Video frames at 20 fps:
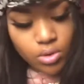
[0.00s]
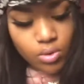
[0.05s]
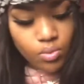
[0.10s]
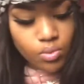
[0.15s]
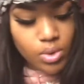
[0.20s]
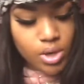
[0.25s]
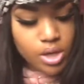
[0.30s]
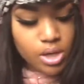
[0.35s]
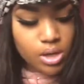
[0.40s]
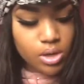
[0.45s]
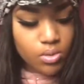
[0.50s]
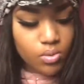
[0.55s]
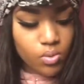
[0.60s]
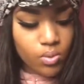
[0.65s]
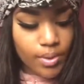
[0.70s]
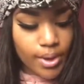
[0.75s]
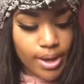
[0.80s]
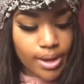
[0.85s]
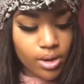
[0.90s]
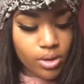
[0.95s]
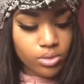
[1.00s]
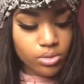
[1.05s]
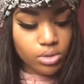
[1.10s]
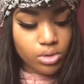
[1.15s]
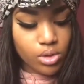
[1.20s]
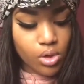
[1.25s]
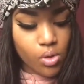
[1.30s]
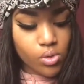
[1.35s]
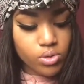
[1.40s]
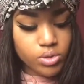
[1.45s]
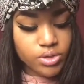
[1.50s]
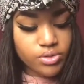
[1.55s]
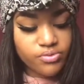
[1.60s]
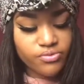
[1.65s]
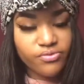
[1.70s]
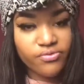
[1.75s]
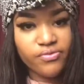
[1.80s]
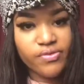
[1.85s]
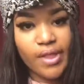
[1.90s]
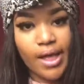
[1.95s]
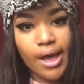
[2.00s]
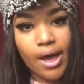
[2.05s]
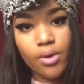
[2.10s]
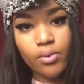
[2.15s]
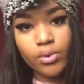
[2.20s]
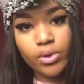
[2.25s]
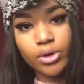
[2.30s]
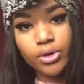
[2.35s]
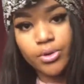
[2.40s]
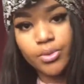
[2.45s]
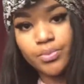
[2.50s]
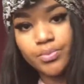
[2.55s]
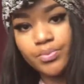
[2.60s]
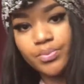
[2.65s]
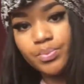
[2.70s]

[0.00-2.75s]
Wet and Wild Golden Flower.